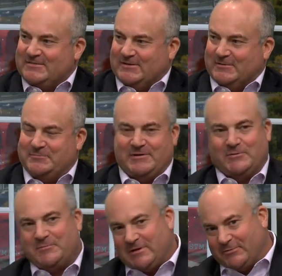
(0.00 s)
So, but
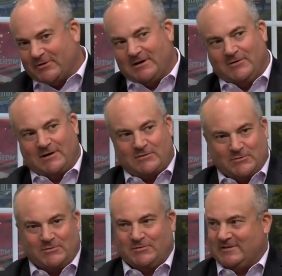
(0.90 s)
when people go on
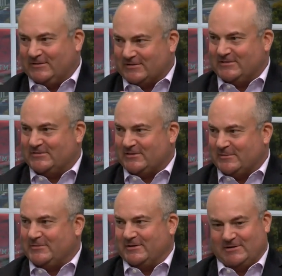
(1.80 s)
Google and they look this
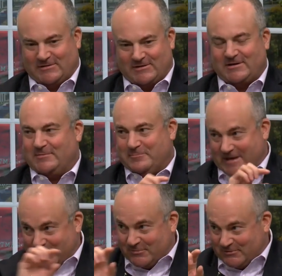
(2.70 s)
up, they're going to look up
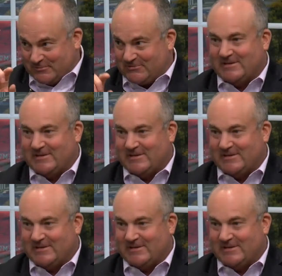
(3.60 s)
man boobs,